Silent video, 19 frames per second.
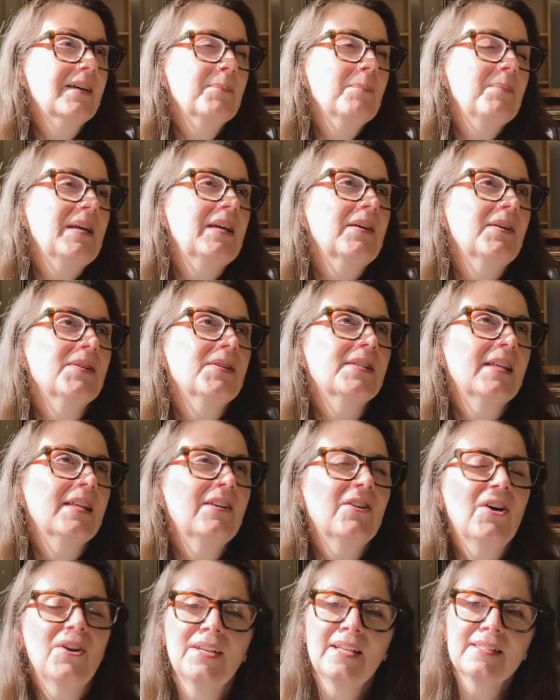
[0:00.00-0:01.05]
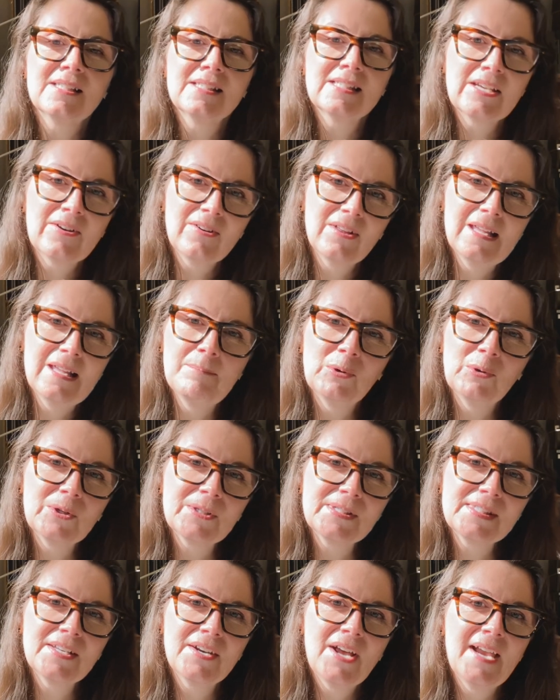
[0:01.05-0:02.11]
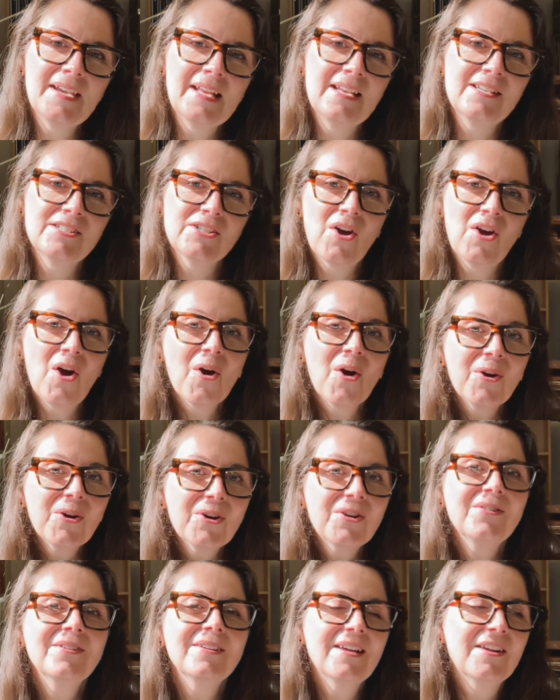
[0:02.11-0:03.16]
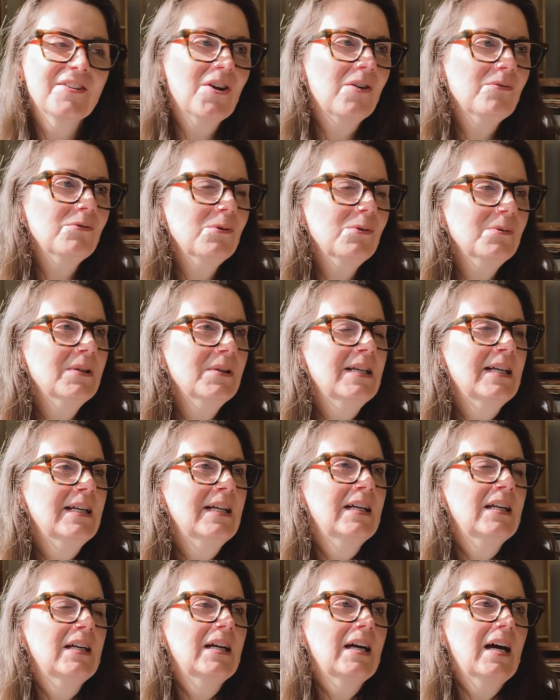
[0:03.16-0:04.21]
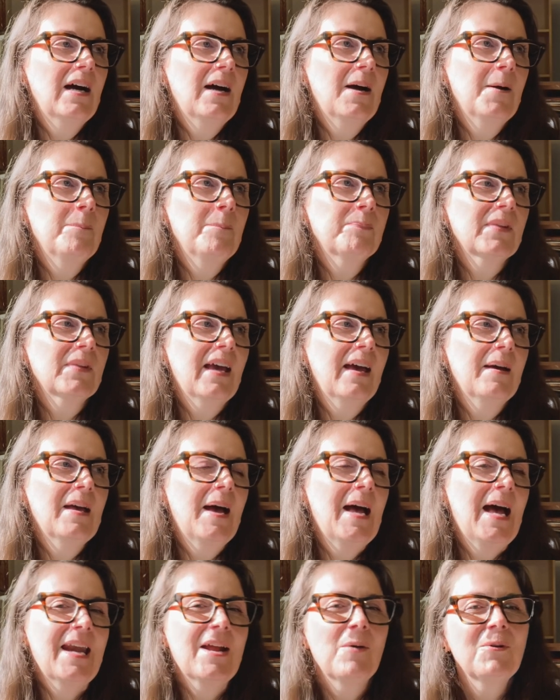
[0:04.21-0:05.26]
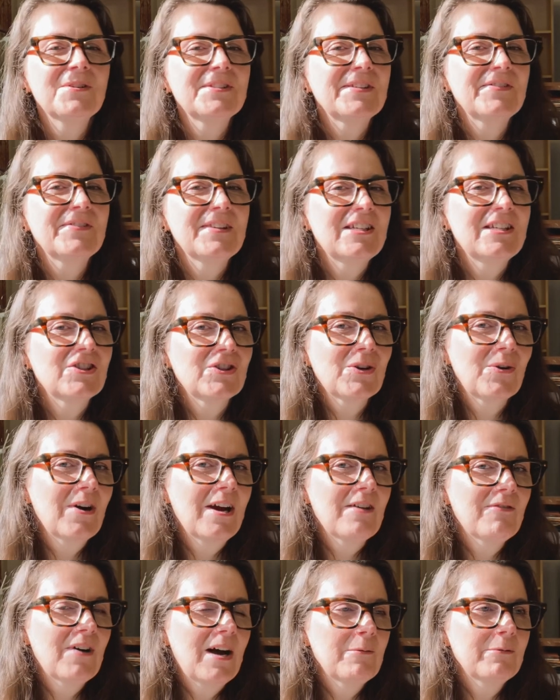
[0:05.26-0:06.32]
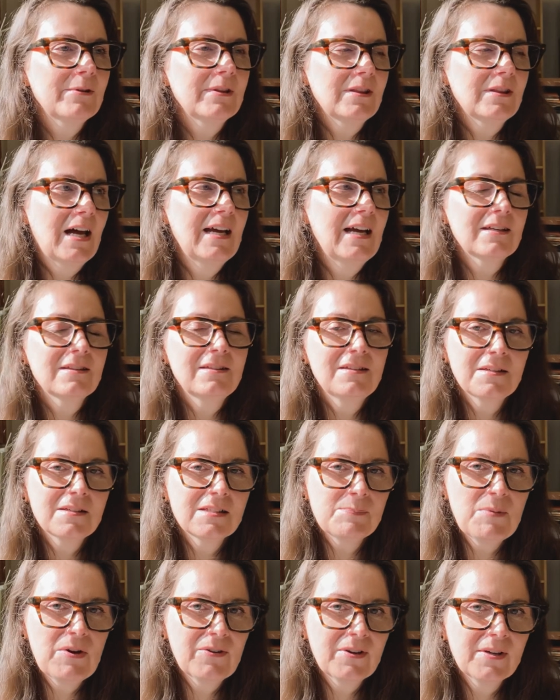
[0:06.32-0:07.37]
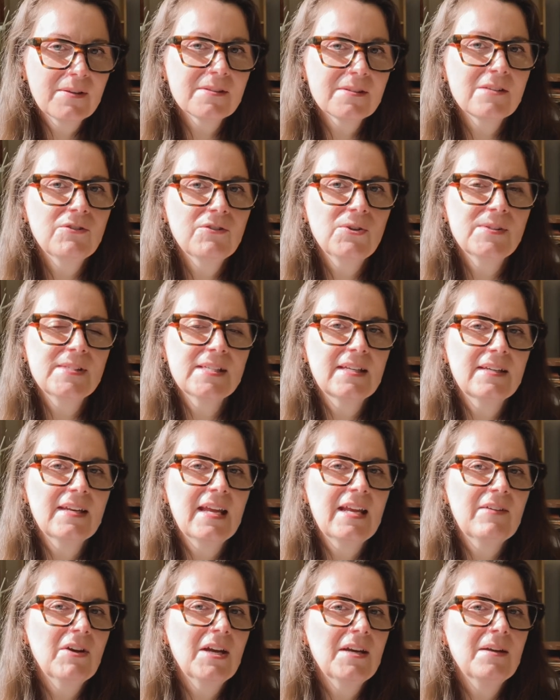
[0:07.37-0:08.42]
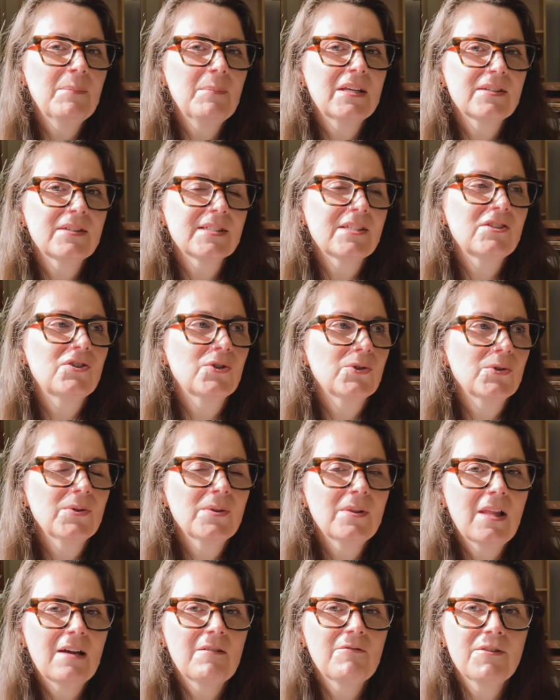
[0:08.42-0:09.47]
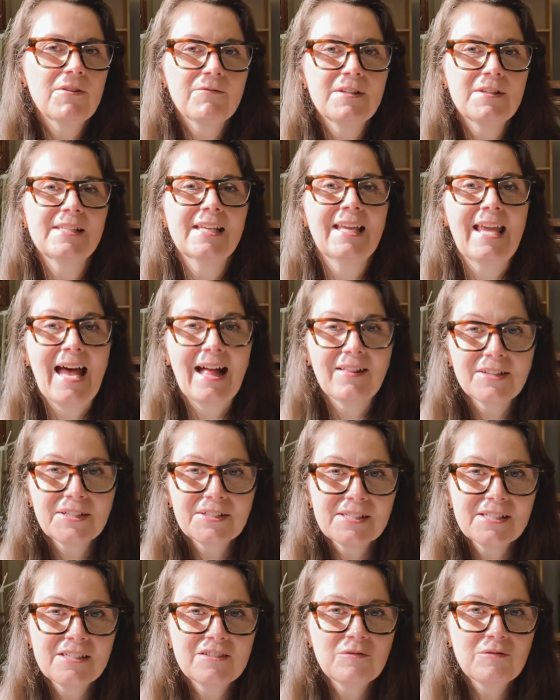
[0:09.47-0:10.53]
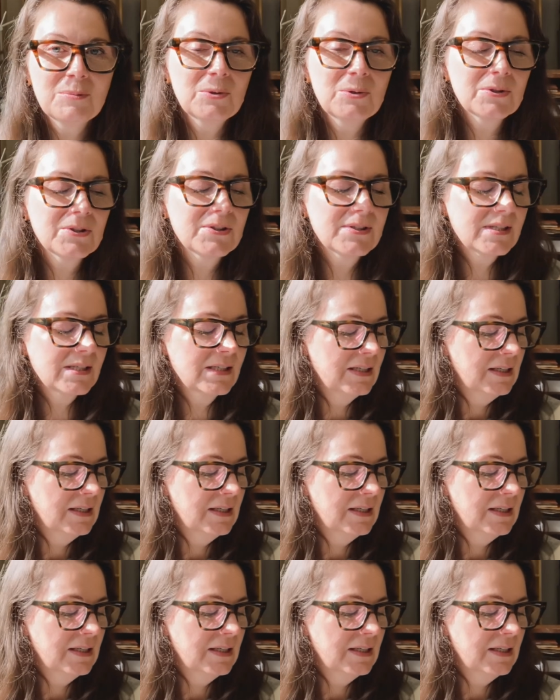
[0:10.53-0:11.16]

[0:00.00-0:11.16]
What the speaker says: because they're not necessarily books that I need to own a novel. And I wasn't really sure if I would like the experience of using an e-reader, because I do love the physicality of books.